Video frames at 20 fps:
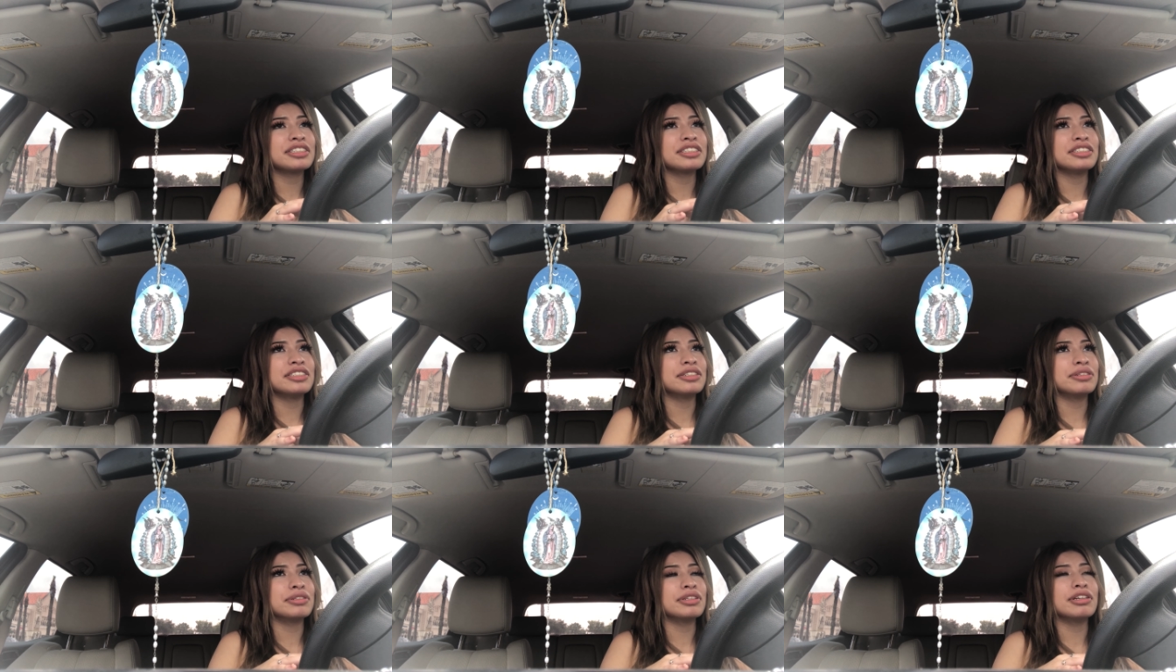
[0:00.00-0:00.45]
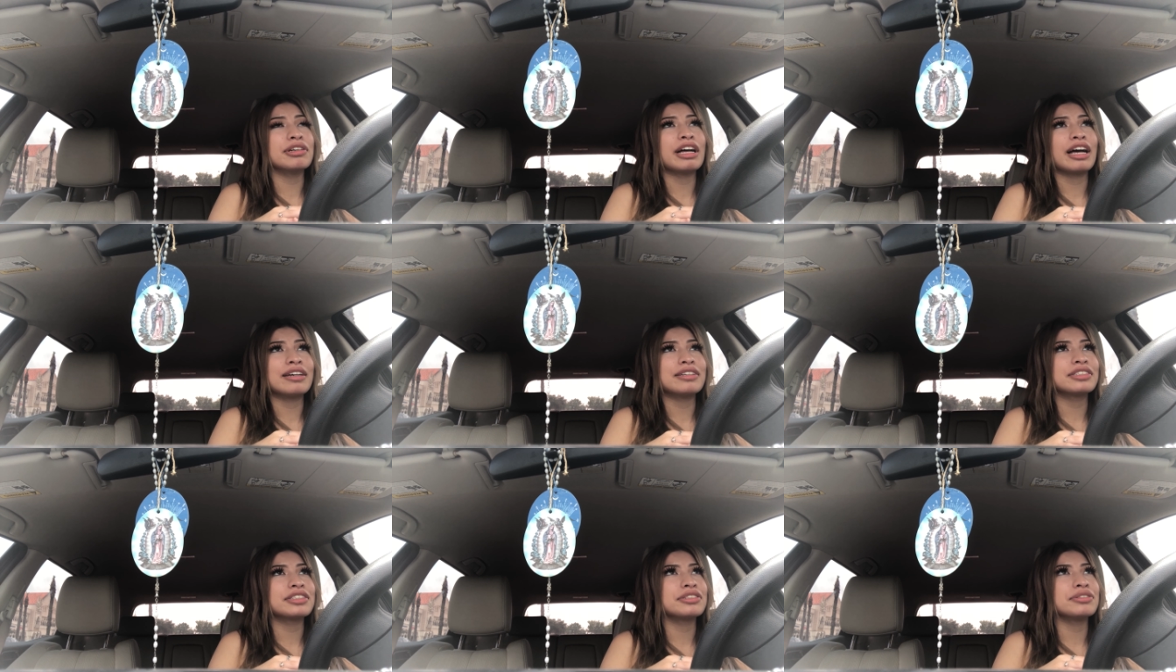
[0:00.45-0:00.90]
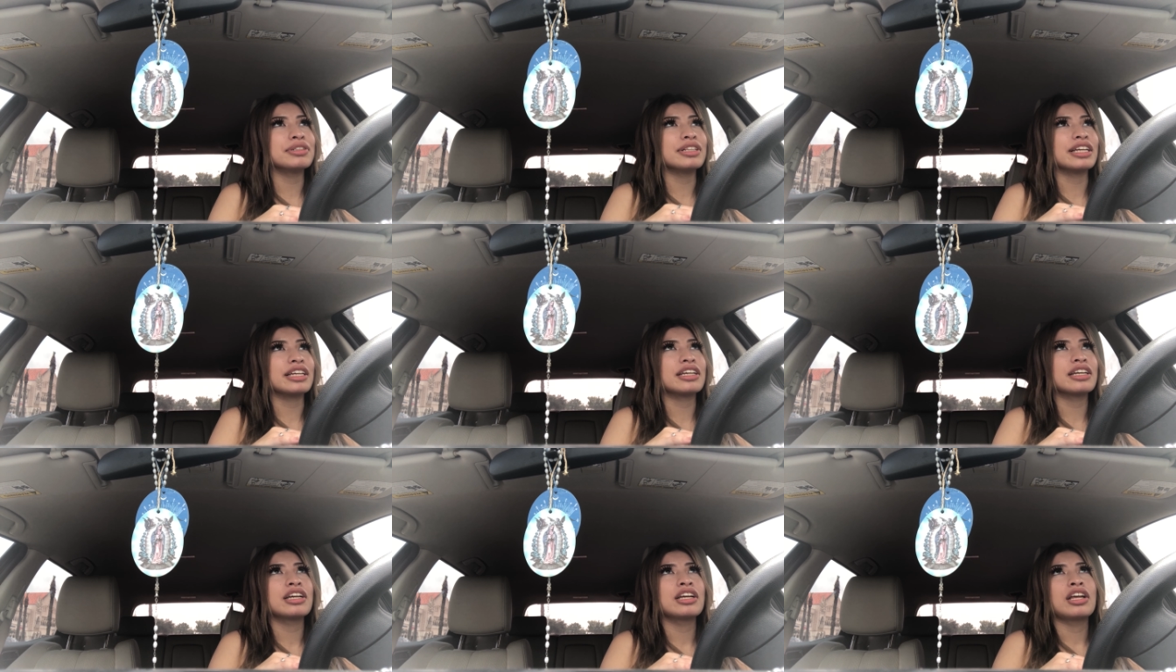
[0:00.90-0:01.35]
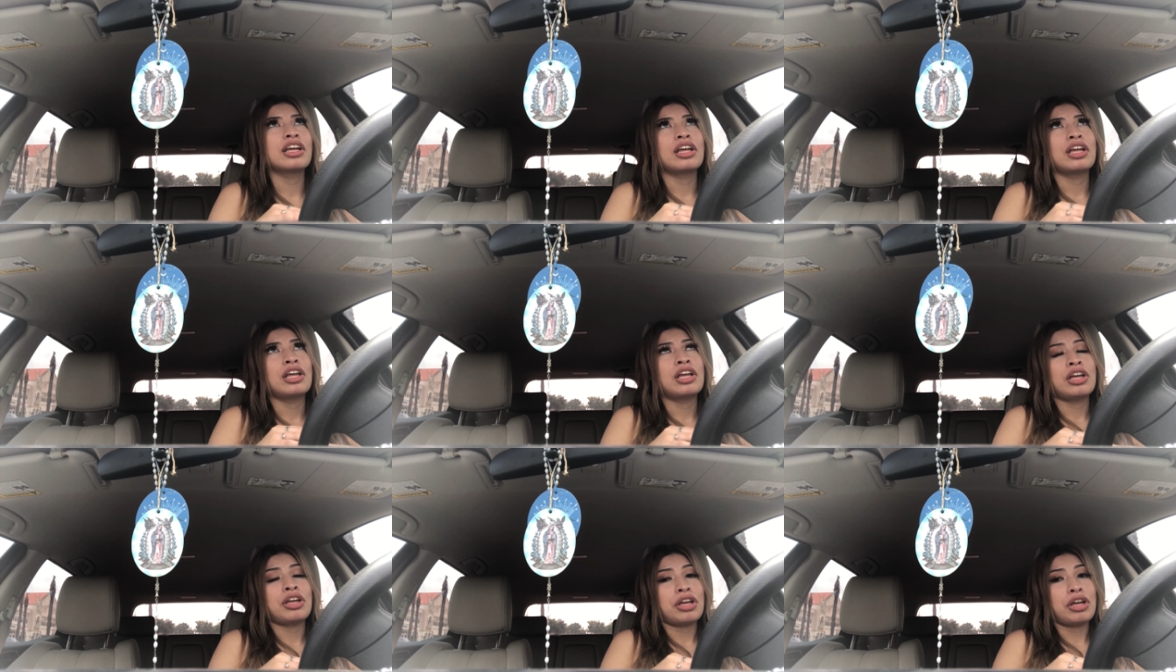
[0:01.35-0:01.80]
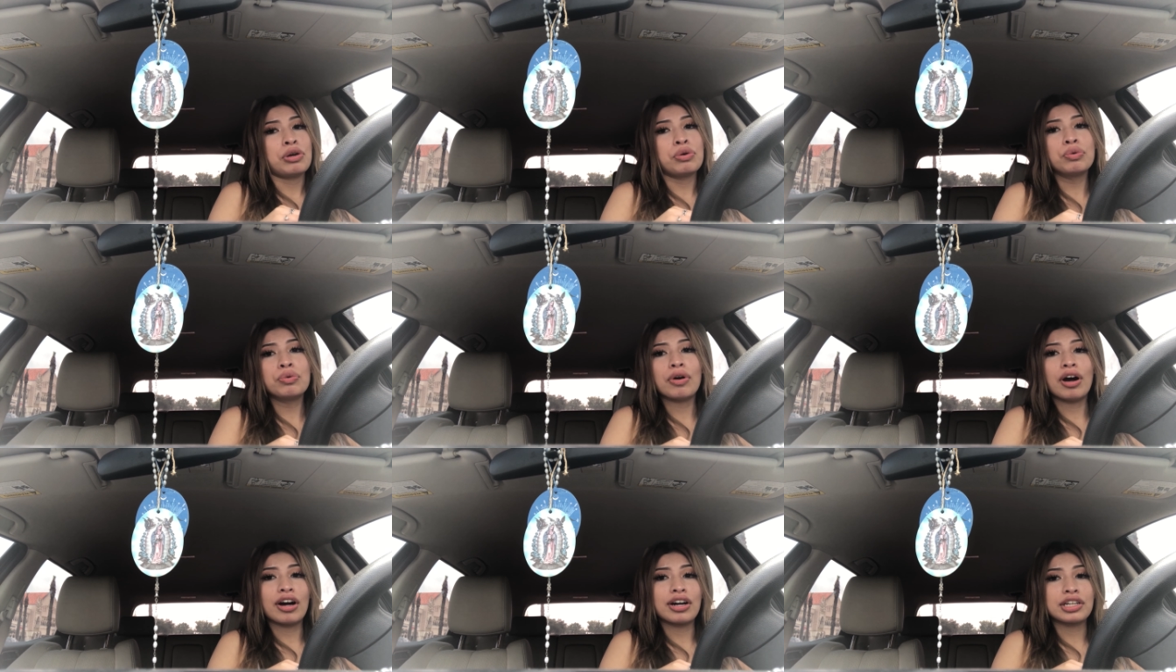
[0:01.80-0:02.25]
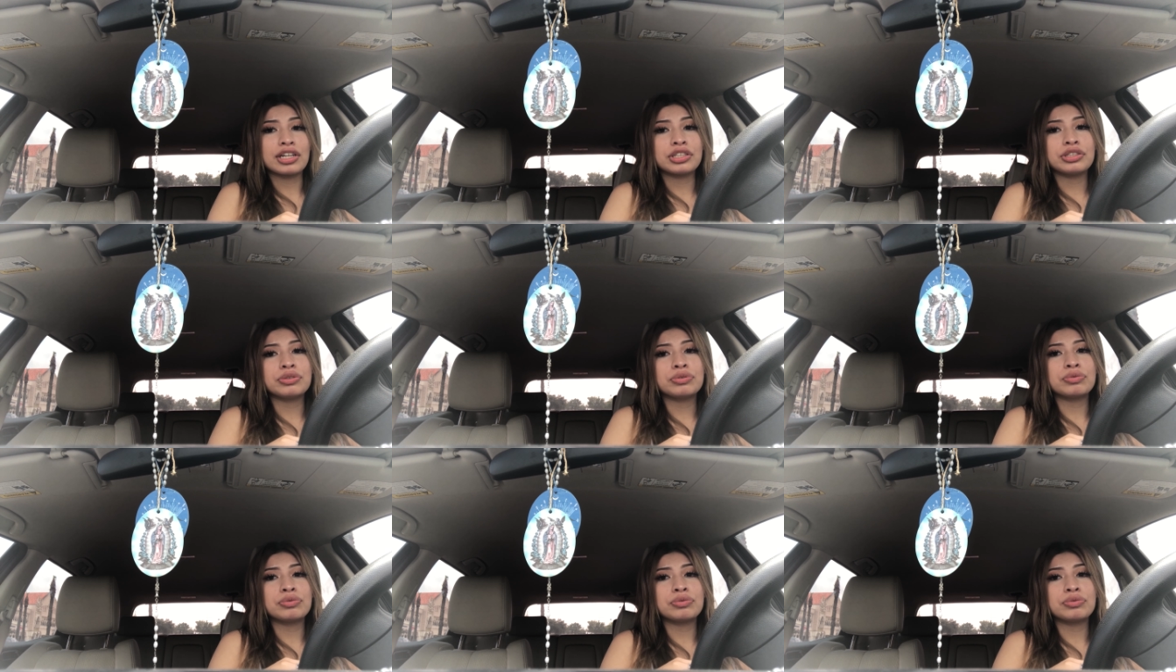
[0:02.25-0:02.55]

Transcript: You know, they'll ask you like, who are you?